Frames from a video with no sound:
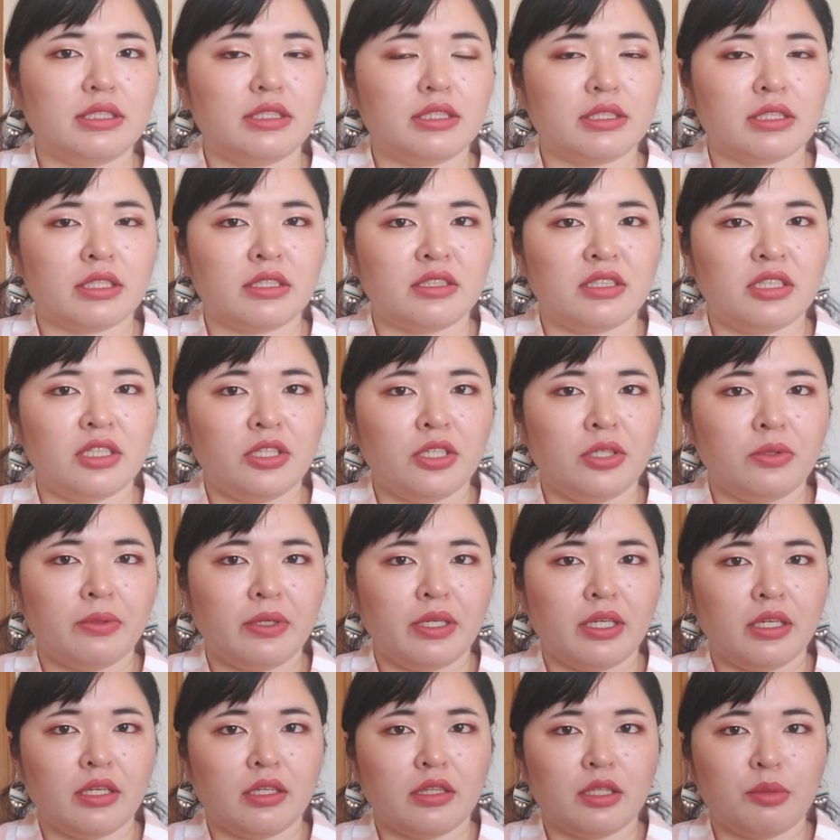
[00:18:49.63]

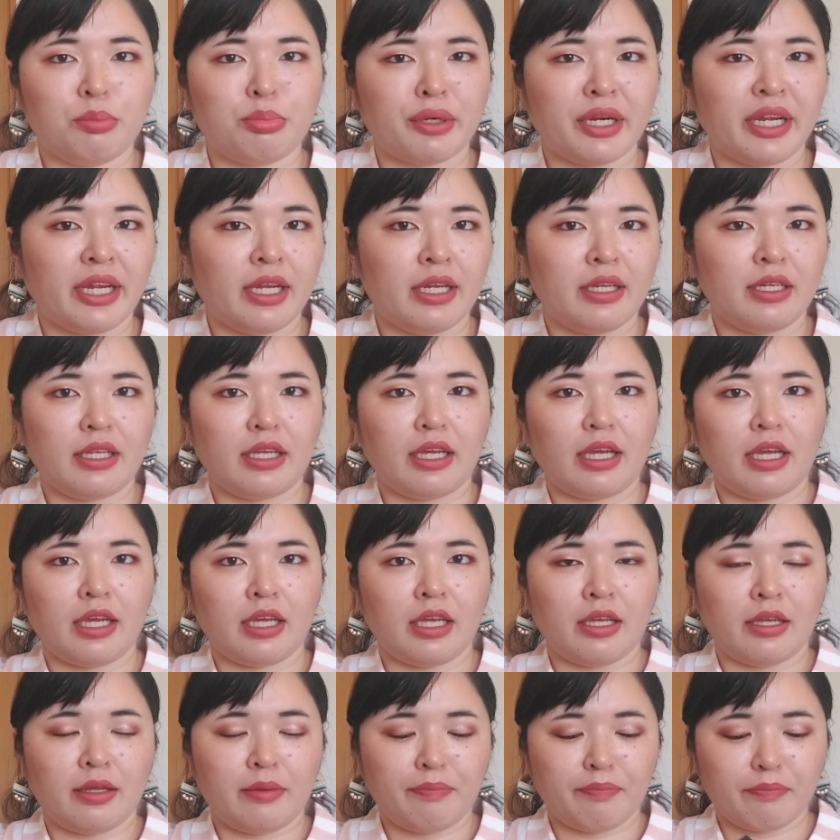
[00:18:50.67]
discontinuing the brand
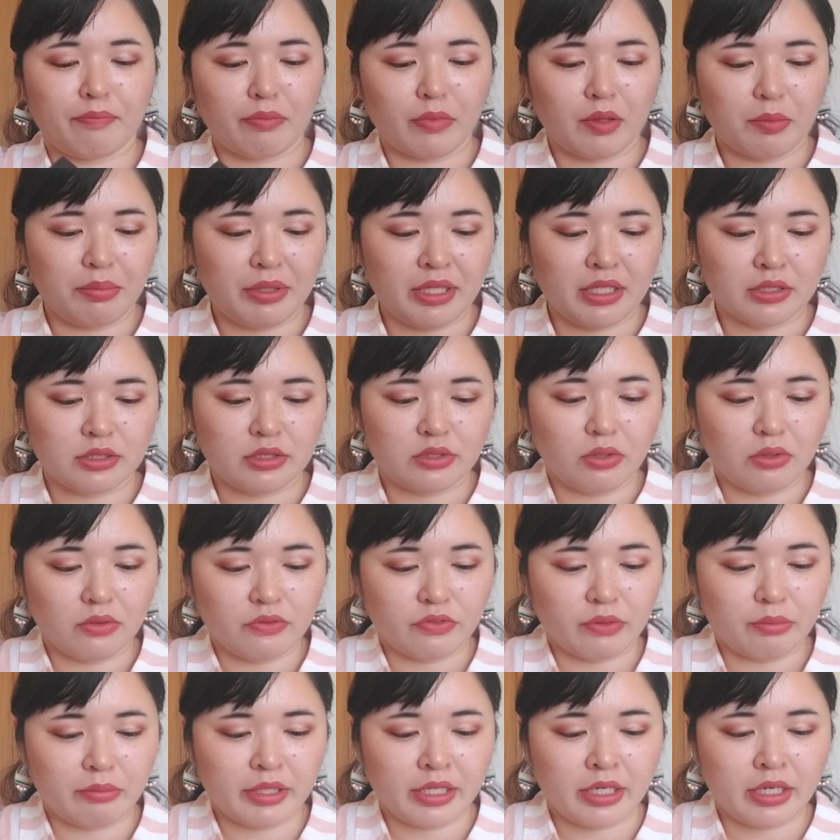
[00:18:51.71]
being sold
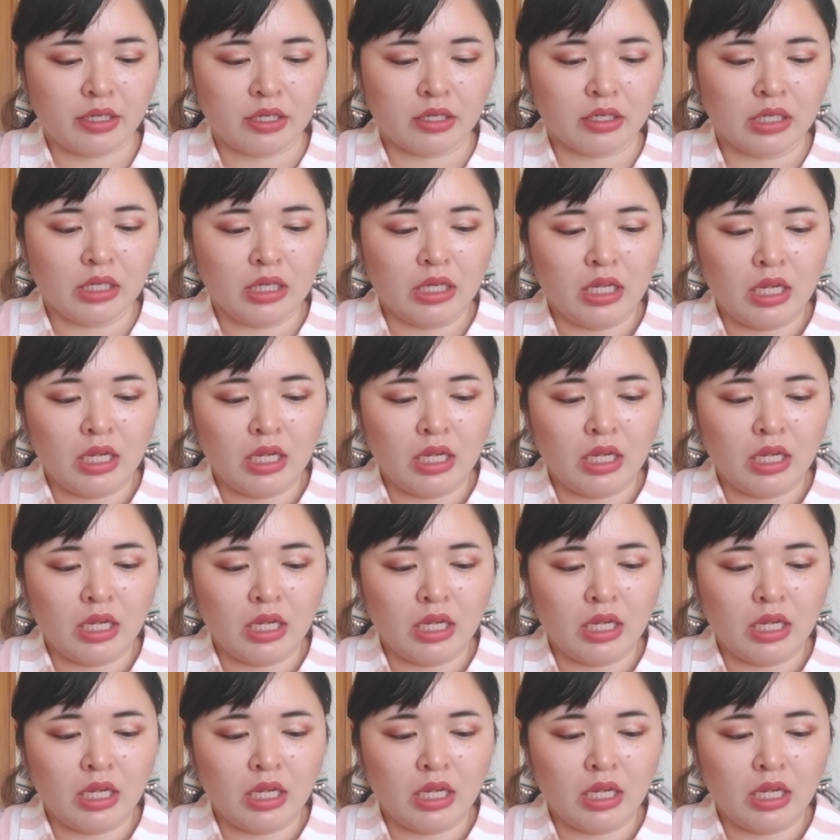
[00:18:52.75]
from there.